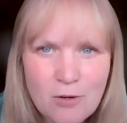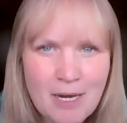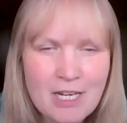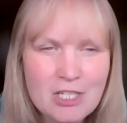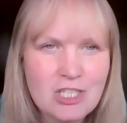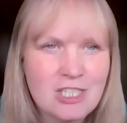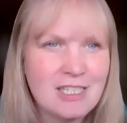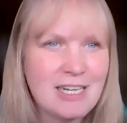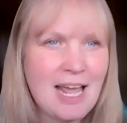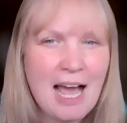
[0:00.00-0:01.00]

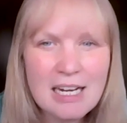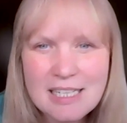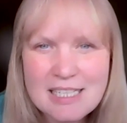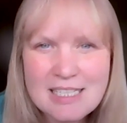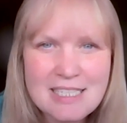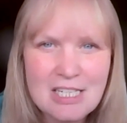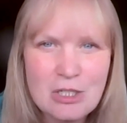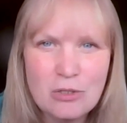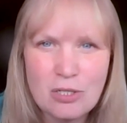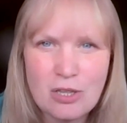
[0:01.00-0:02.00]
information and how to
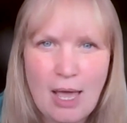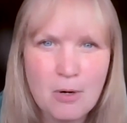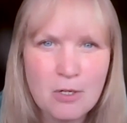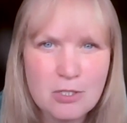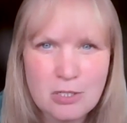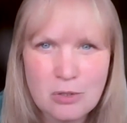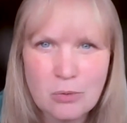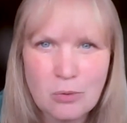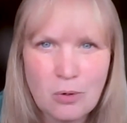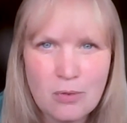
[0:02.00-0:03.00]
continue that
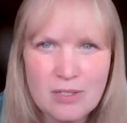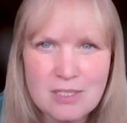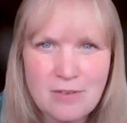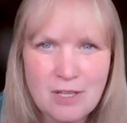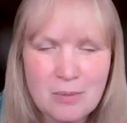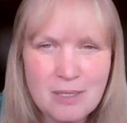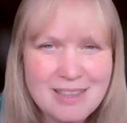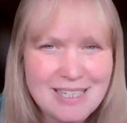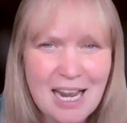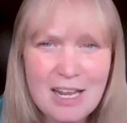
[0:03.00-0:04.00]
personal growth and
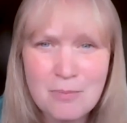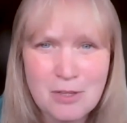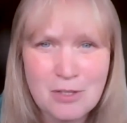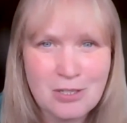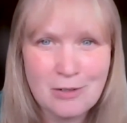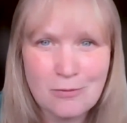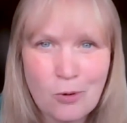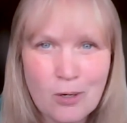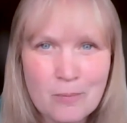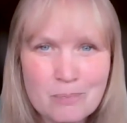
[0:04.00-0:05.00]
development that I've been looking
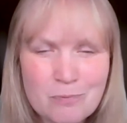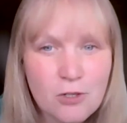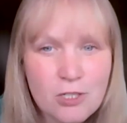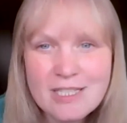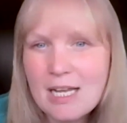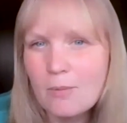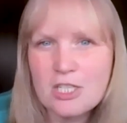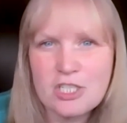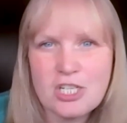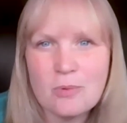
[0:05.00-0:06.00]
for. So the first thing I
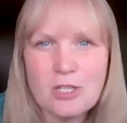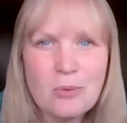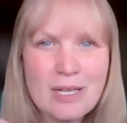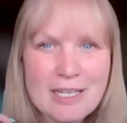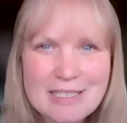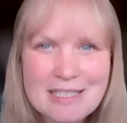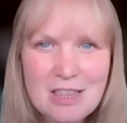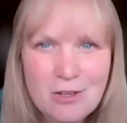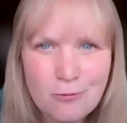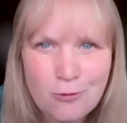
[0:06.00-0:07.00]
want to share with you
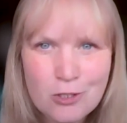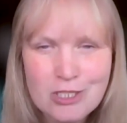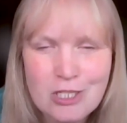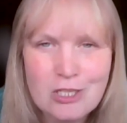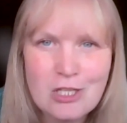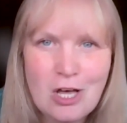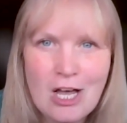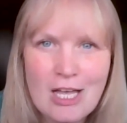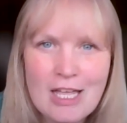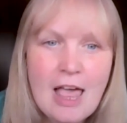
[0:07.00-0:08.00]
is the first
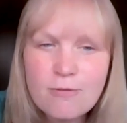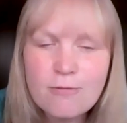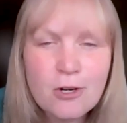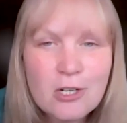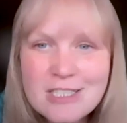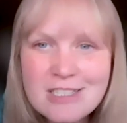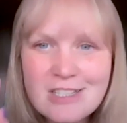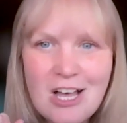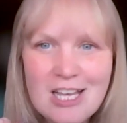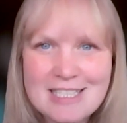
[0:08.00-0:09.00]
law. The
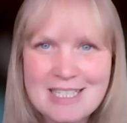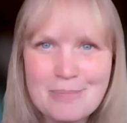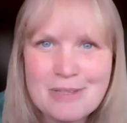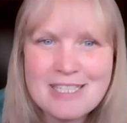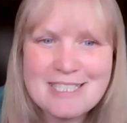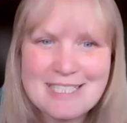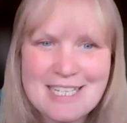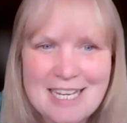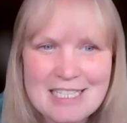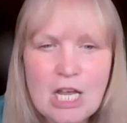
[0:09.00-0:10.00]
first law simply
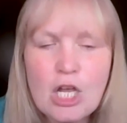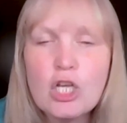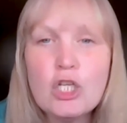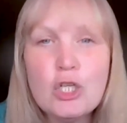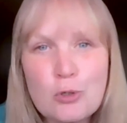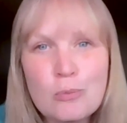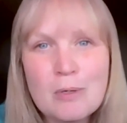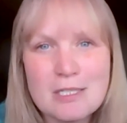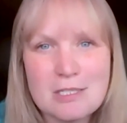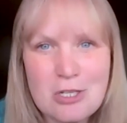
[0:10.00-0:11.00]
states you
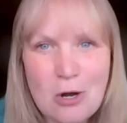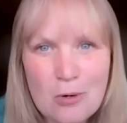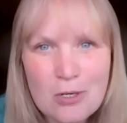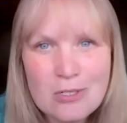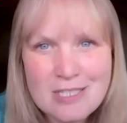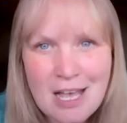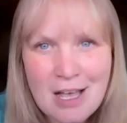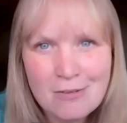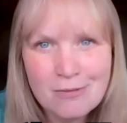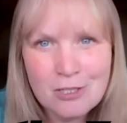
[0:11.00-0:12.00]
must know
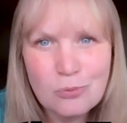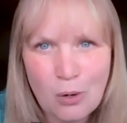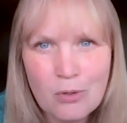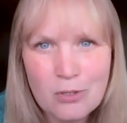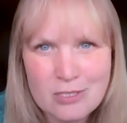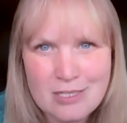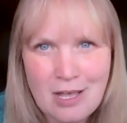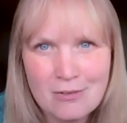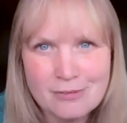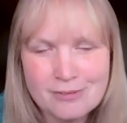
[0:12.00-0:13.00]
yourself to grow
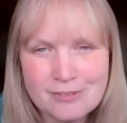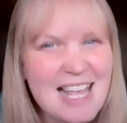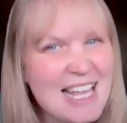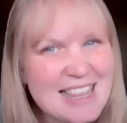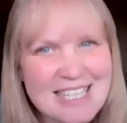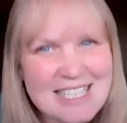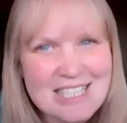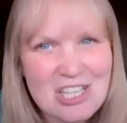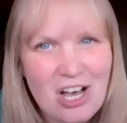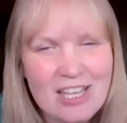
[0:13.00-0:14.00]
yourself. And in
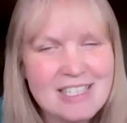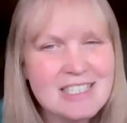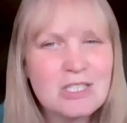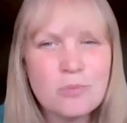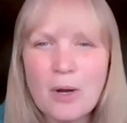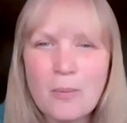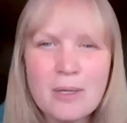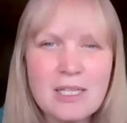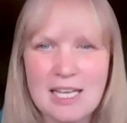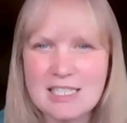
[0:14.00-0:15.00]
this law, this is where
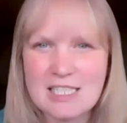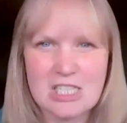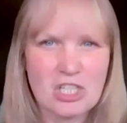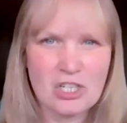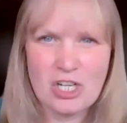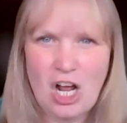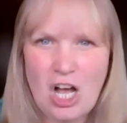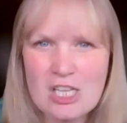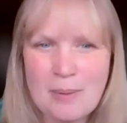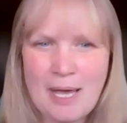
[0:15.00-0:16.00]
we get to learn
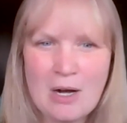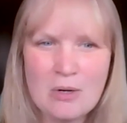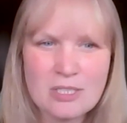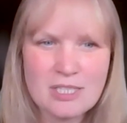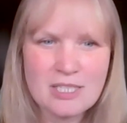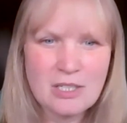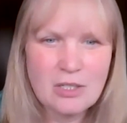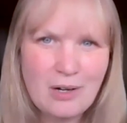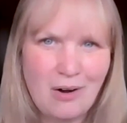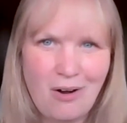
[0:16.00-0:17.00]
all about
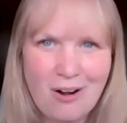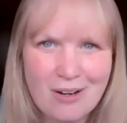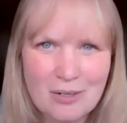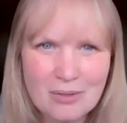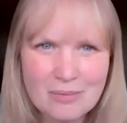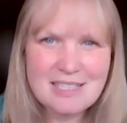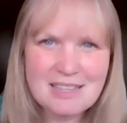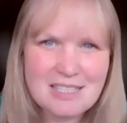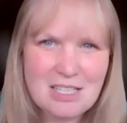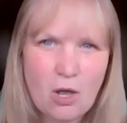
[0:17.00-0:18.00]
who we are,
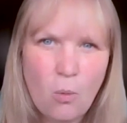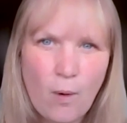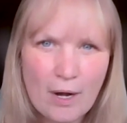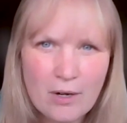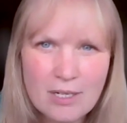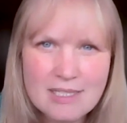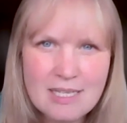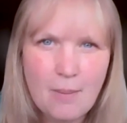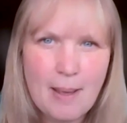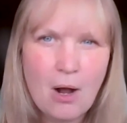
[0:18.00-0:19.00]
this
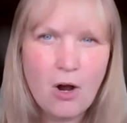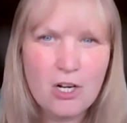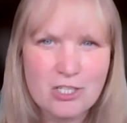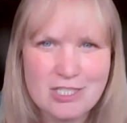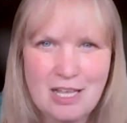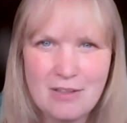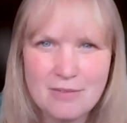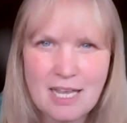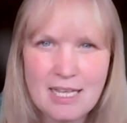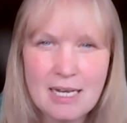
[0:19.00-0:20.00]
awareness about
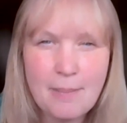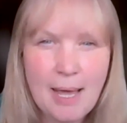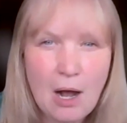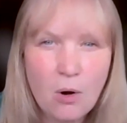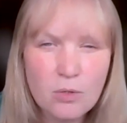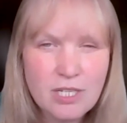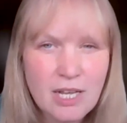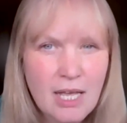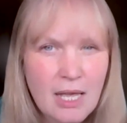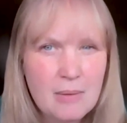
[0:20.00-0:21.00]
ourselves, about